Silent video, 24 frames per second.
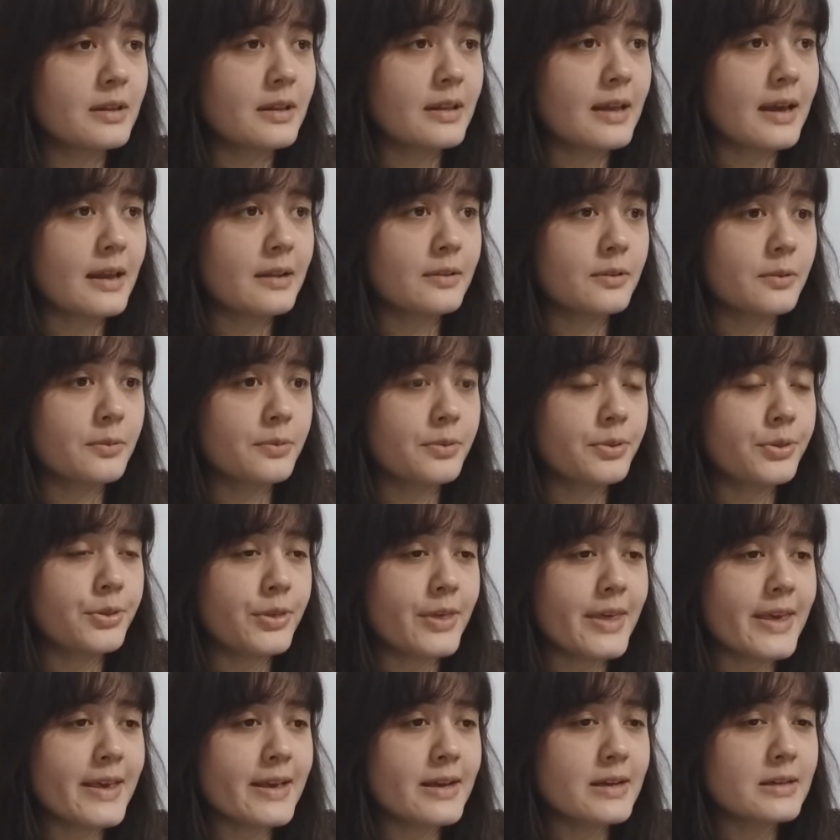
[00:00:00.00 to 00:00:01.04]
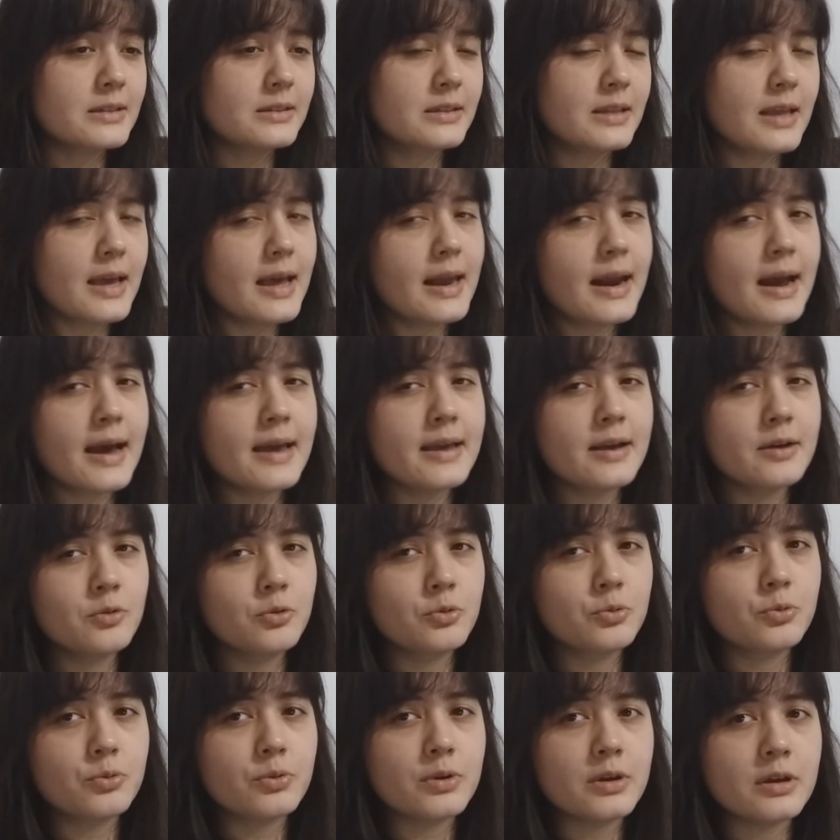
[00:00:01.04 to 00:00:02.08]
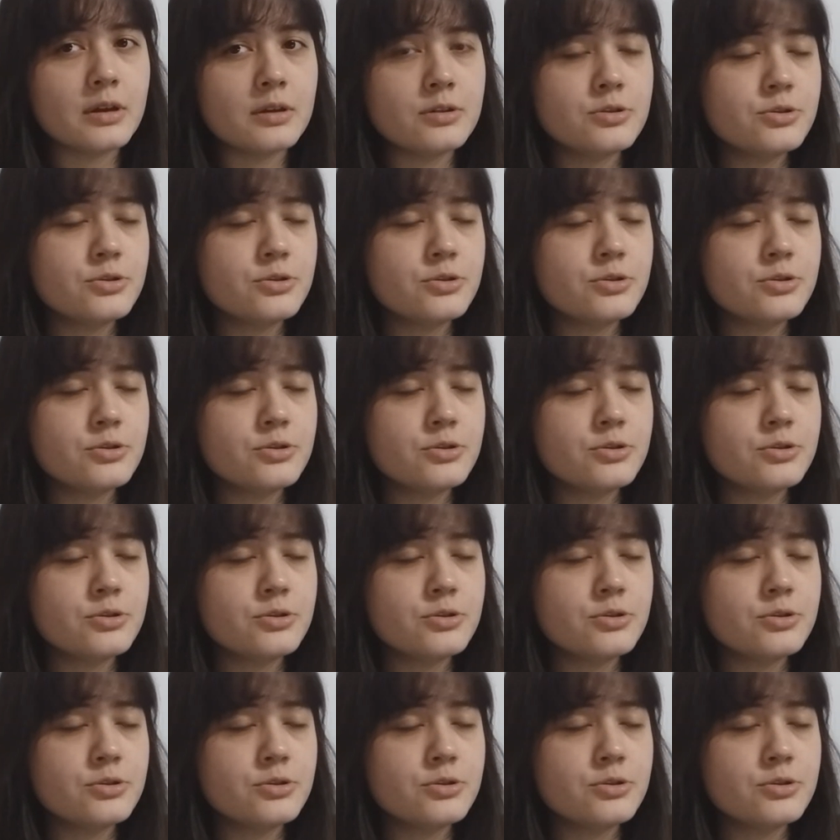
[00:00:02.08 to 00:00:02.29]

and I don't think that I agree.